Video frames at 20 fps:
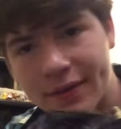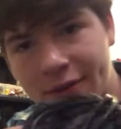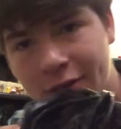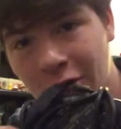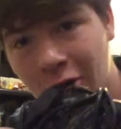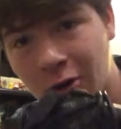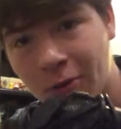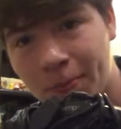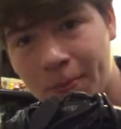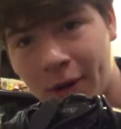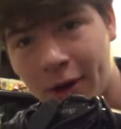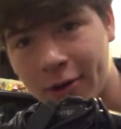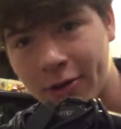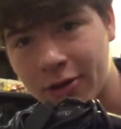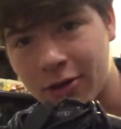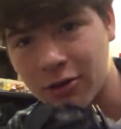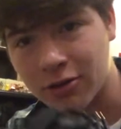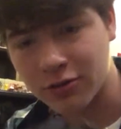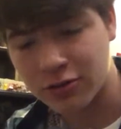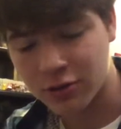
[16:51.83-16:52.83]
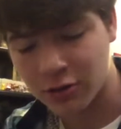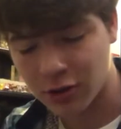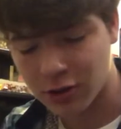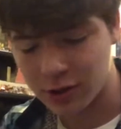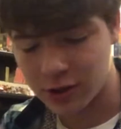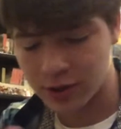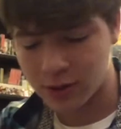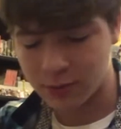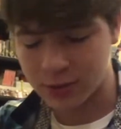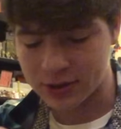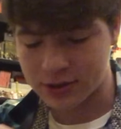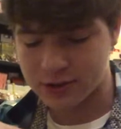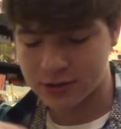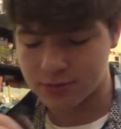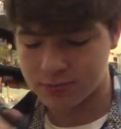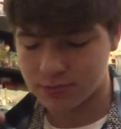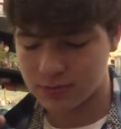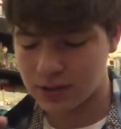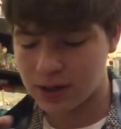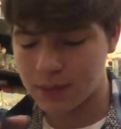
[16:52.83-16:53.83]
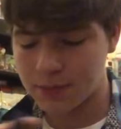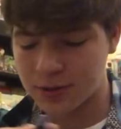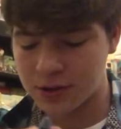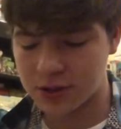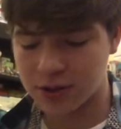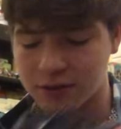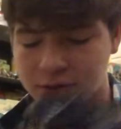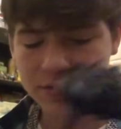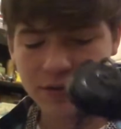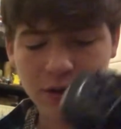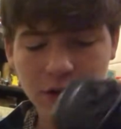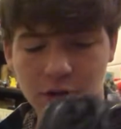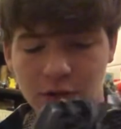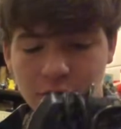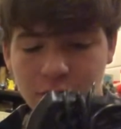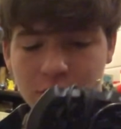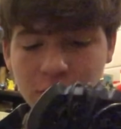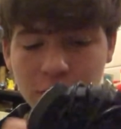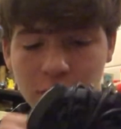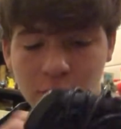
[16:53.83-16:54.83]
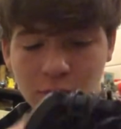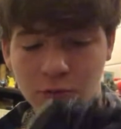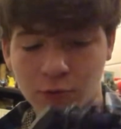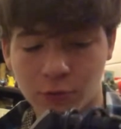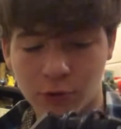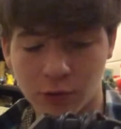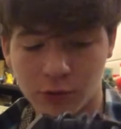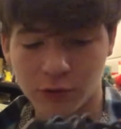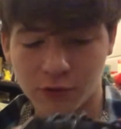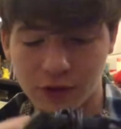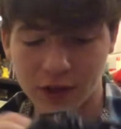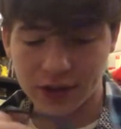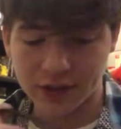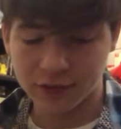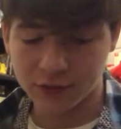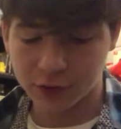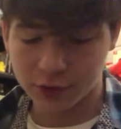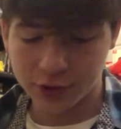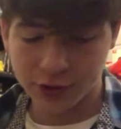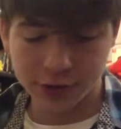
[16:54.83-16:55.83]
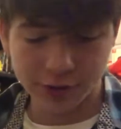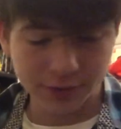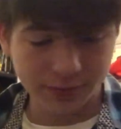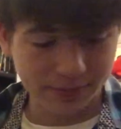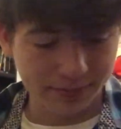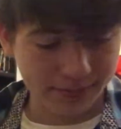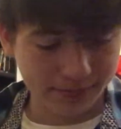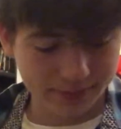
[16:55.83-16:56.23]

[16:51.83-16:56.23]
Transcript: third-party controller, which let me just unfold real fast for you.